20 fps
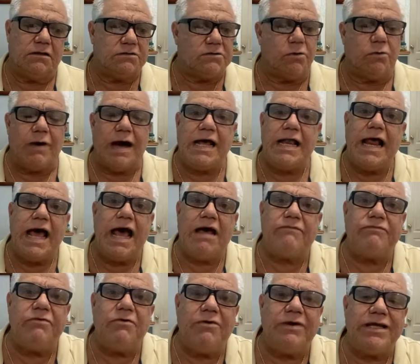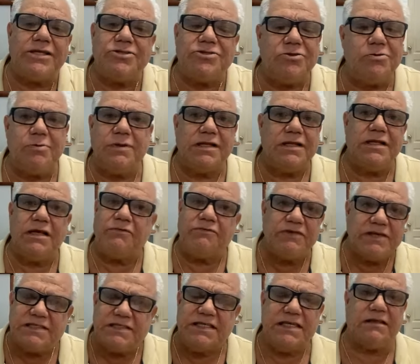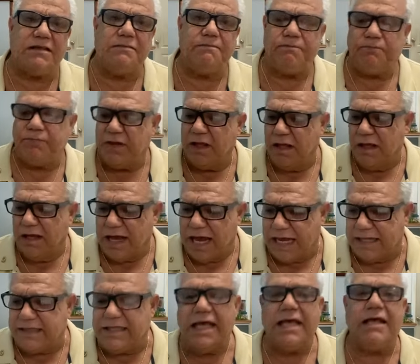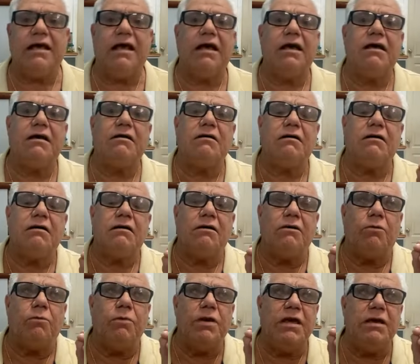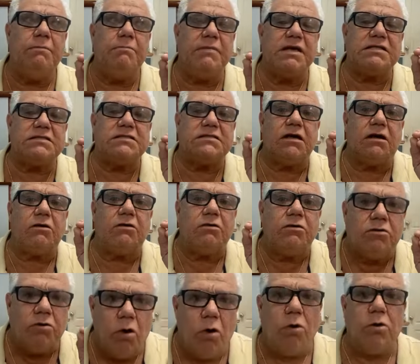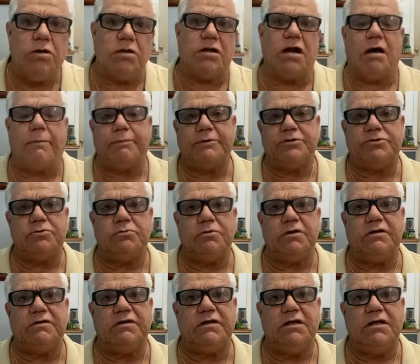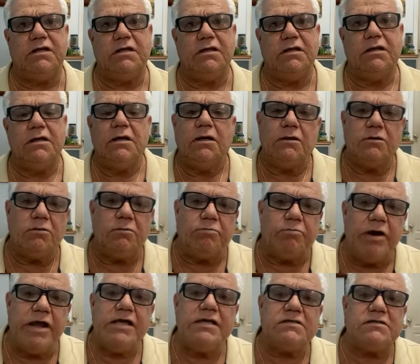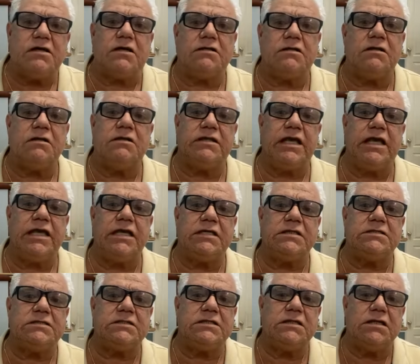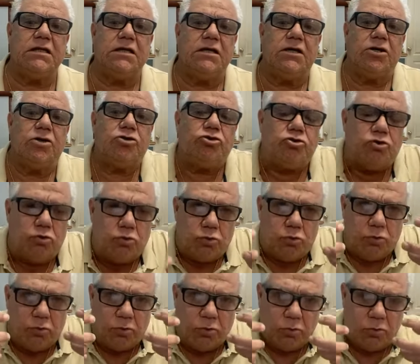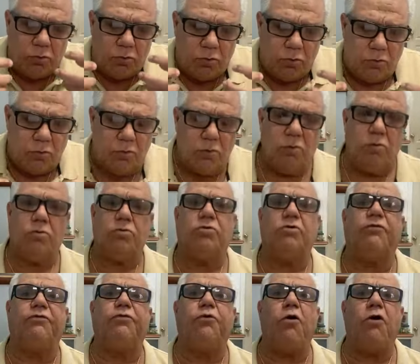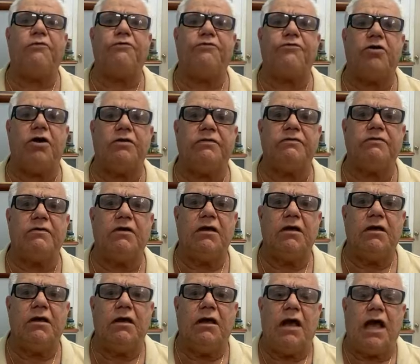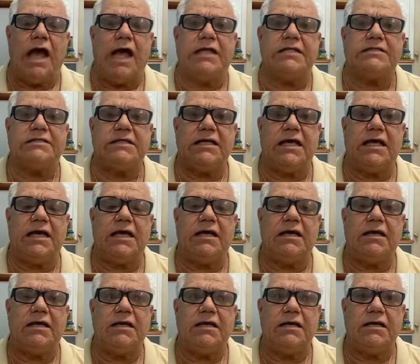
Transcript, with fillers: So while I have no issue with their visit, I think we missed a golden opportunity to bring certain things to the forefront and say,